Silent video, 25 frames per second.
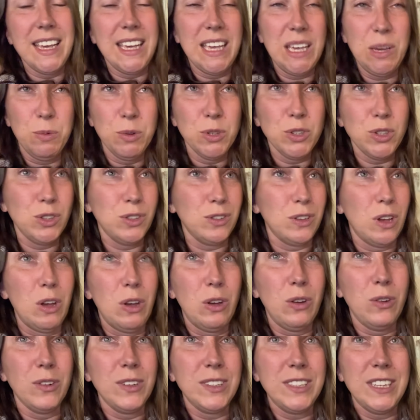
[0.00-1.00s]
He was
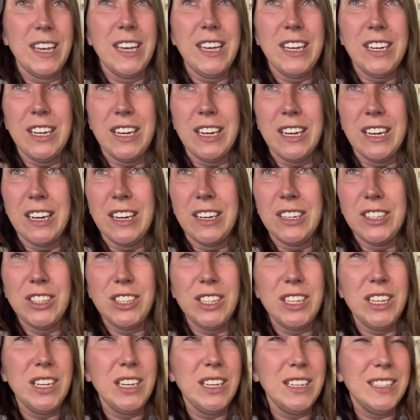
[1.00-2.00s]
soaked.
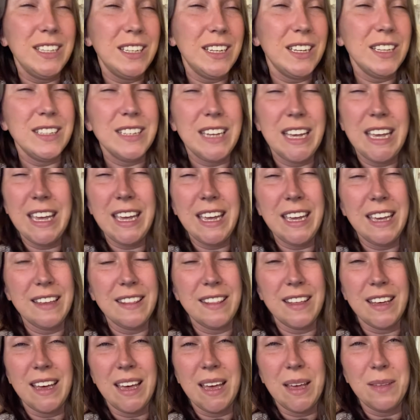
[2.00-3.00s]
She didn't hear
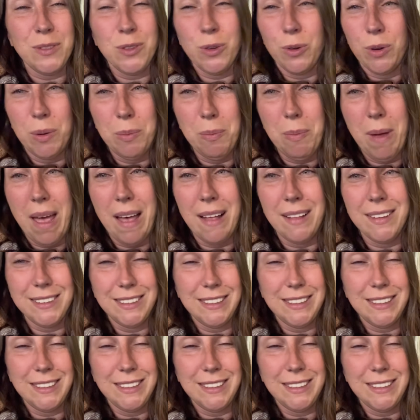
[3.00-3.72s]
the doorbell,